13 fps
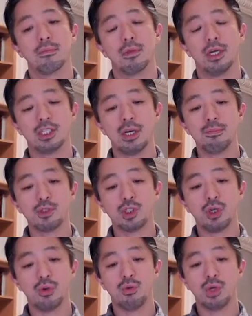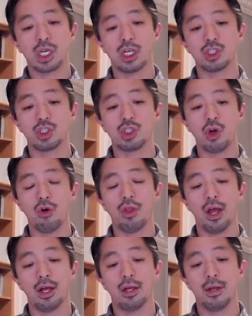assumption, we can show
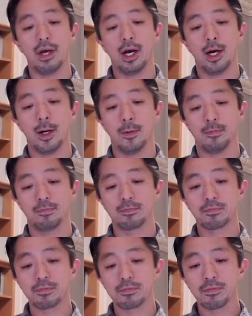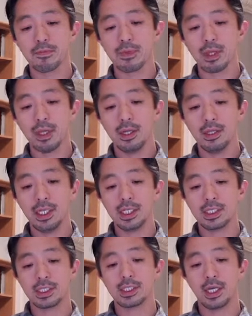that um,
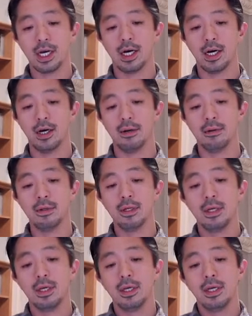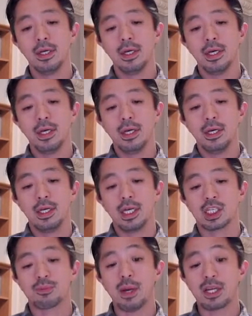this uh,
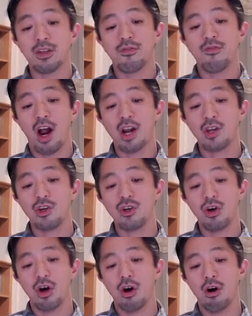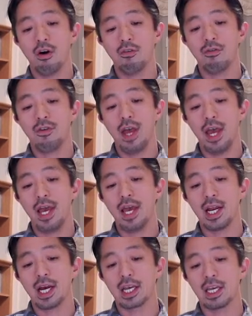expected value of
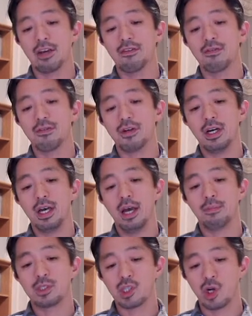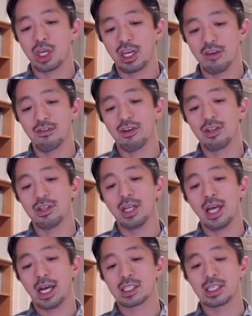eta give epsilon given
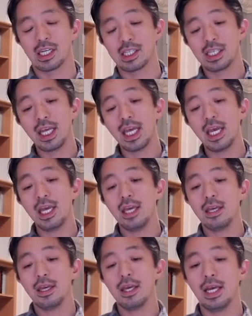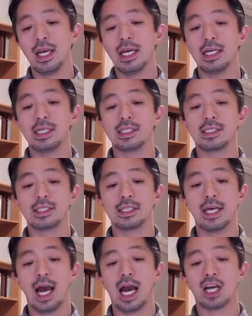x and t is
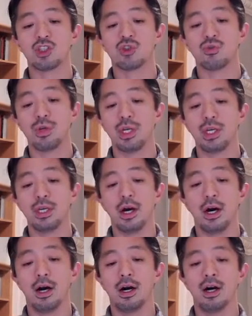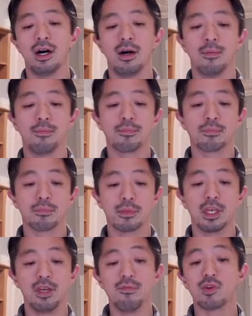actually um,
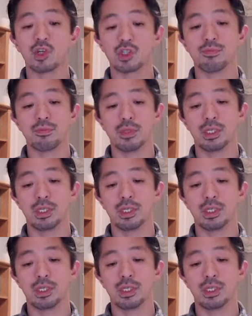inverse